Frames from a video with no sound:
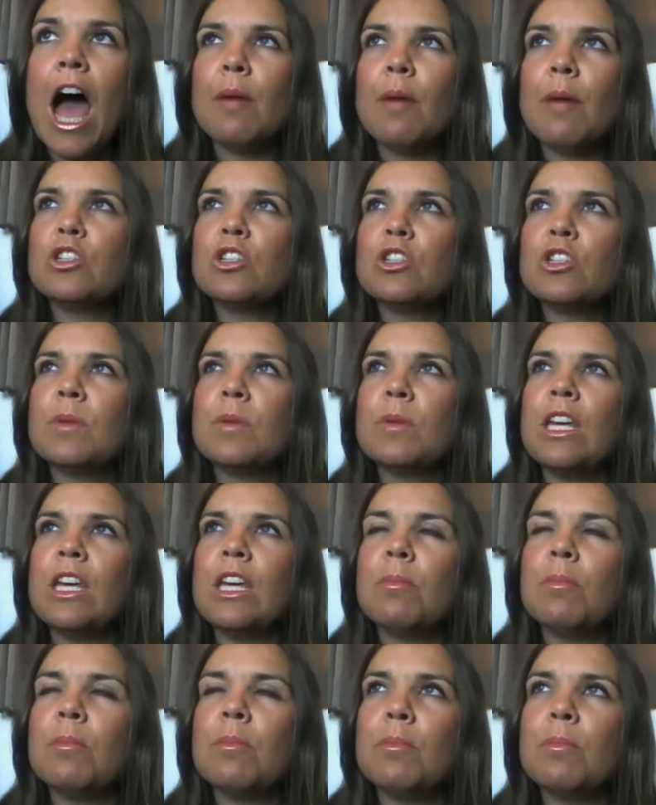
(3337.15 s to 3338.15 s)
How much
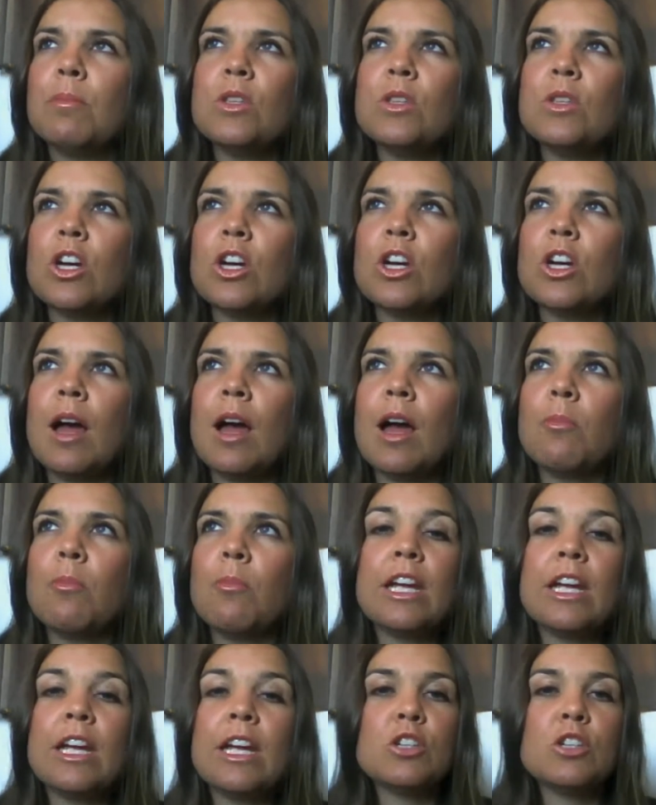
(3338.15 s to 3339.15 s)
beauty could I
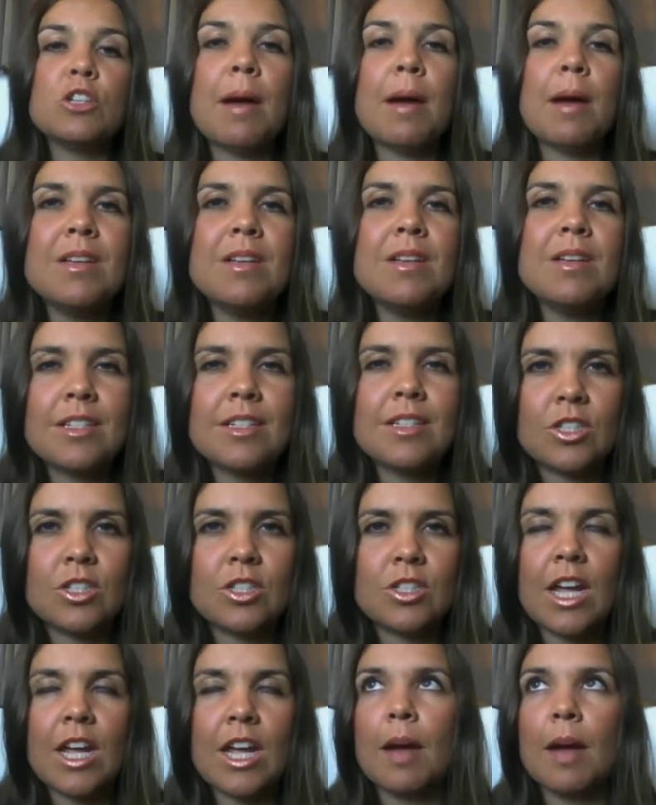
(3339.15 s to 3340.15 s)
bring into my
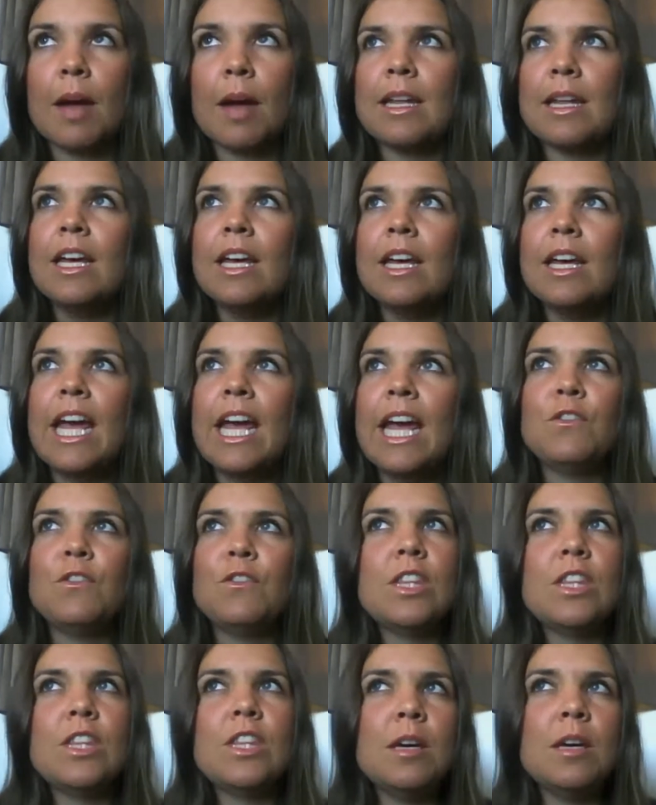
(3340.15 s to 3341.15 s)
business today? I mean,
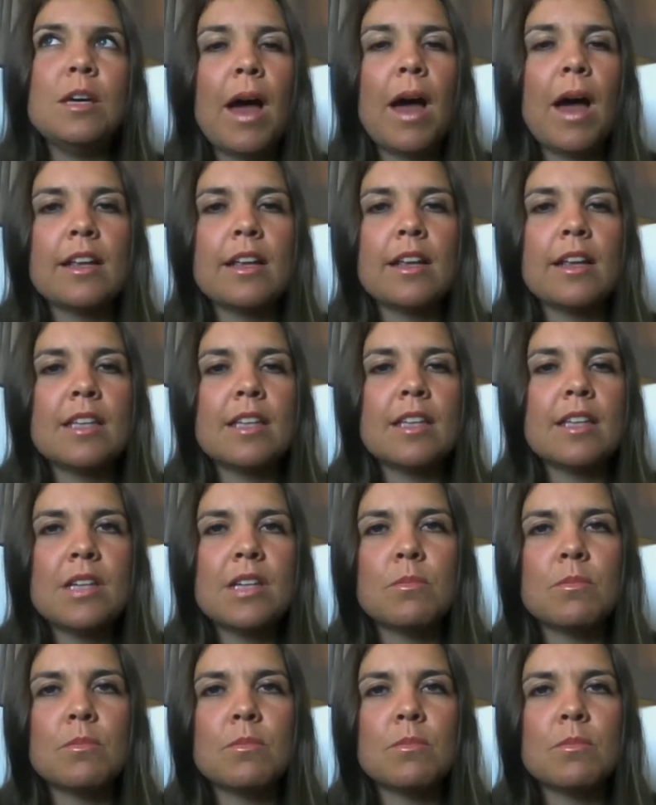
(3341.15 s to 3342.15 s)
if you think about it,
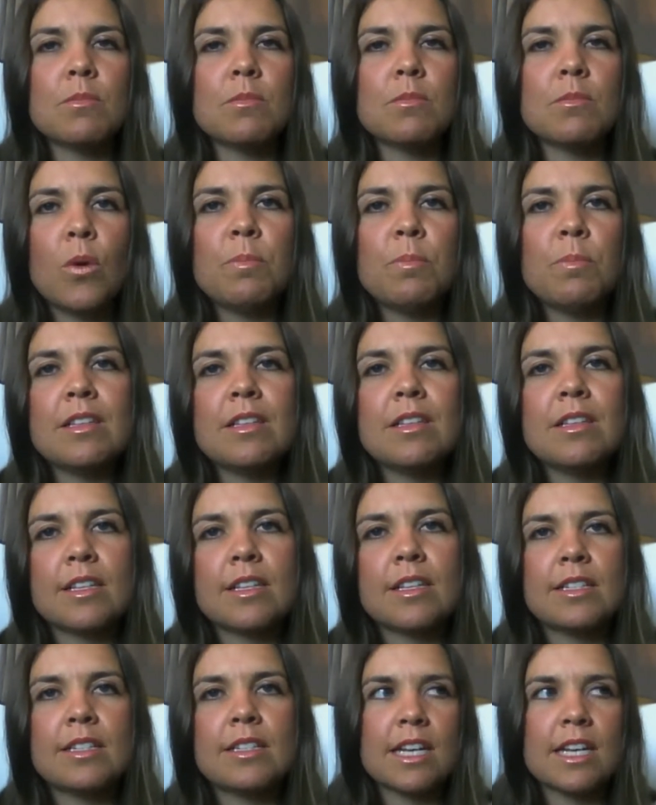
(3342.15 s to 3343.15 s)
sometimes with
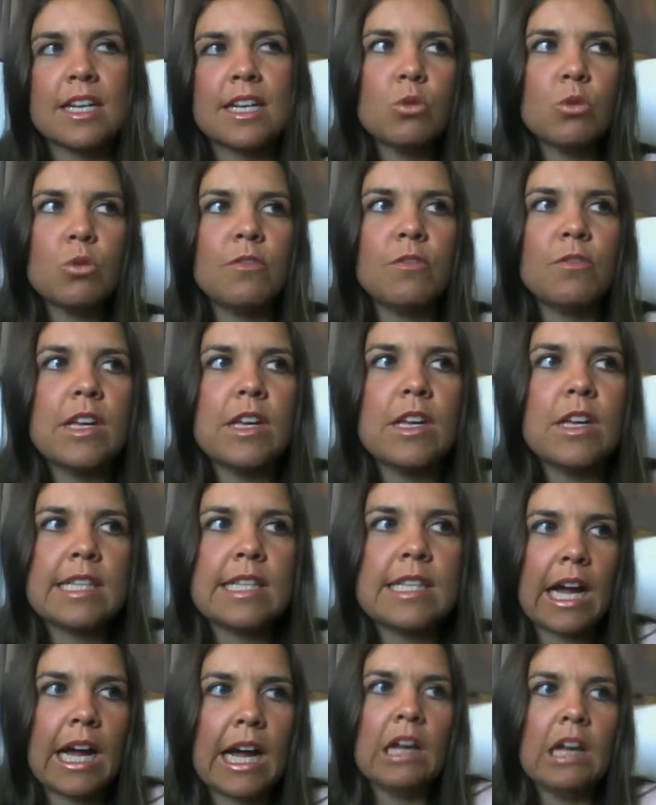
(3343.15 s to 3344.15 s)
business, it does sort of
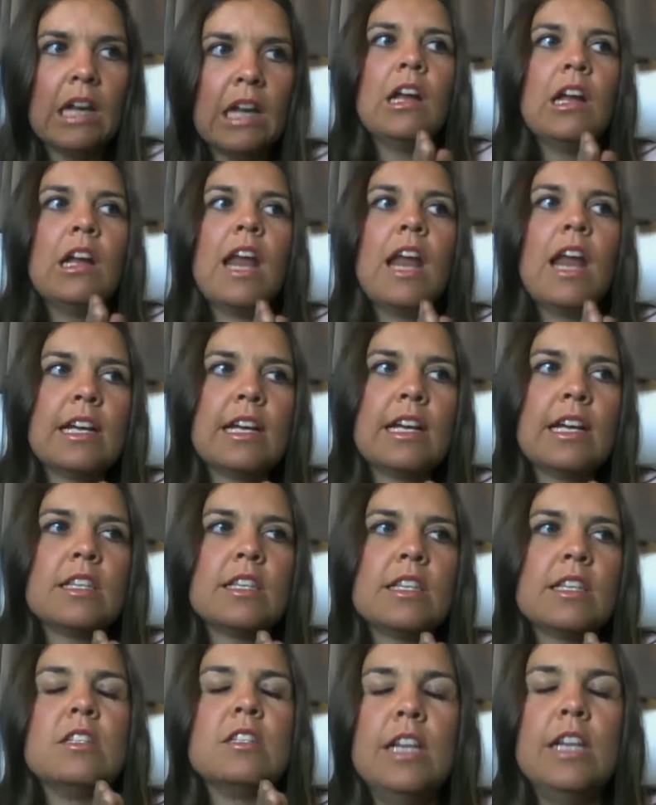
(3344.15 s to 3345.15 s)
feels like
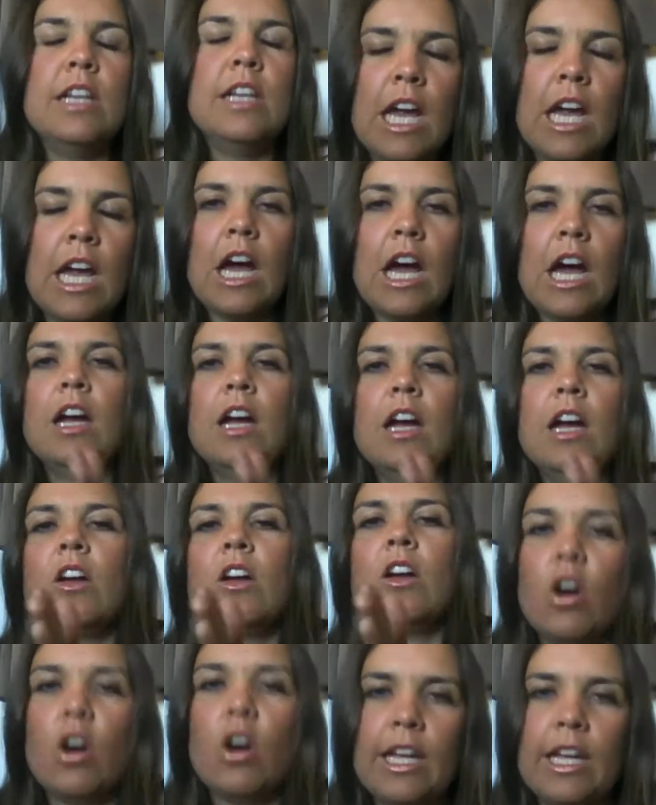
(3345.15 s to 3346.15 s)
it's this linear,
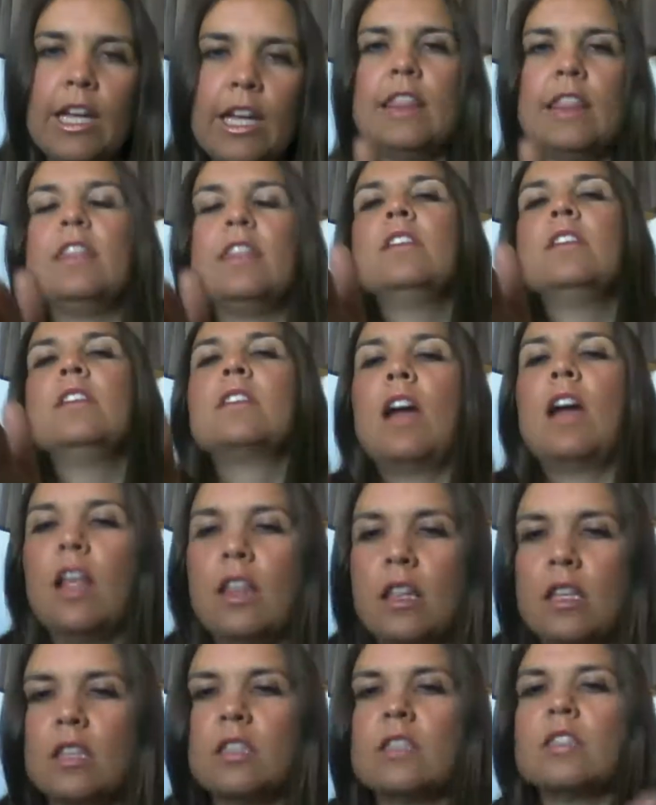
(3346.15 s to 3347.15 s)
gotta get this
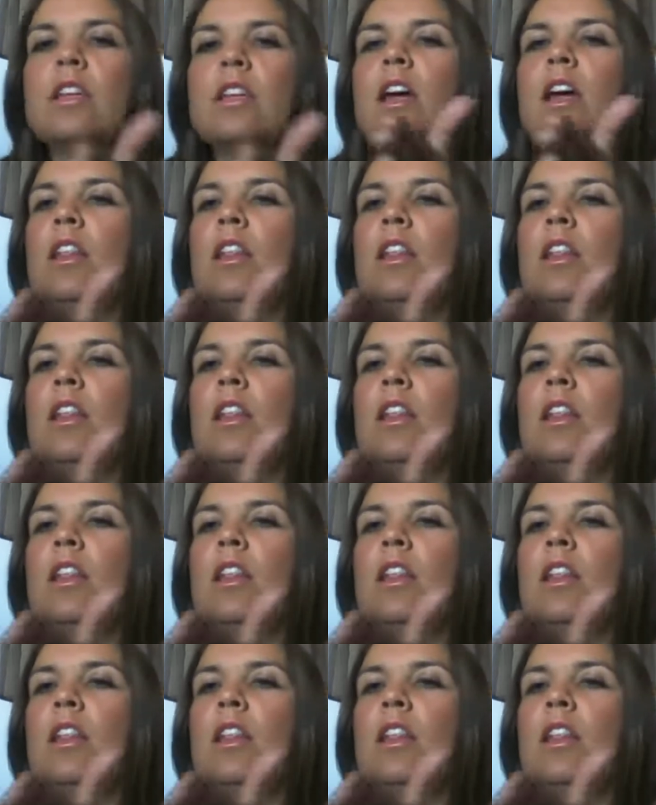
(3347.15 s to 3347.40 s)
done, this,